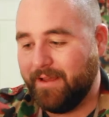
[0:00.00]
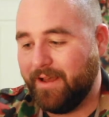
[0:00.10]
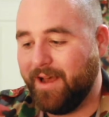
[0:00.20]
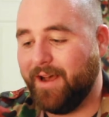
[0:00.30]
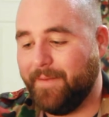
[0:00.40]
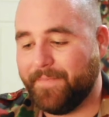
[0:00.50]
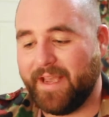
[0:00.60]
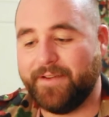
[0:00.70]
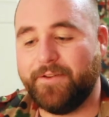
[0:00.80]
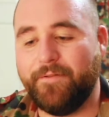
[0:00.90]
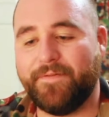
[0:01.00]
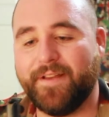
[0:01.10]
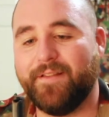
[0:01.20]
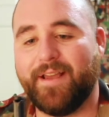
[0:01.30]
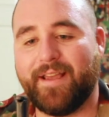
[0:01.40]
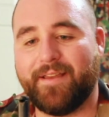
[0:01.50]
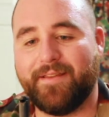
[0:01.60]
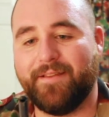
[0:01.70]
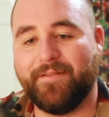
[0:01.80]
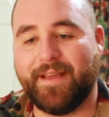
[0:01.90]
I do feel like
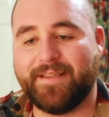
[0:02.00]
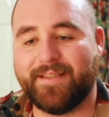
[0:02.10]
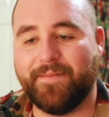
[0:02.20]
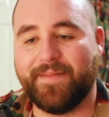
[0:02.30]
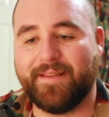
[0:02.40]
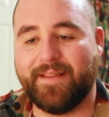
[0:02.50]
that's something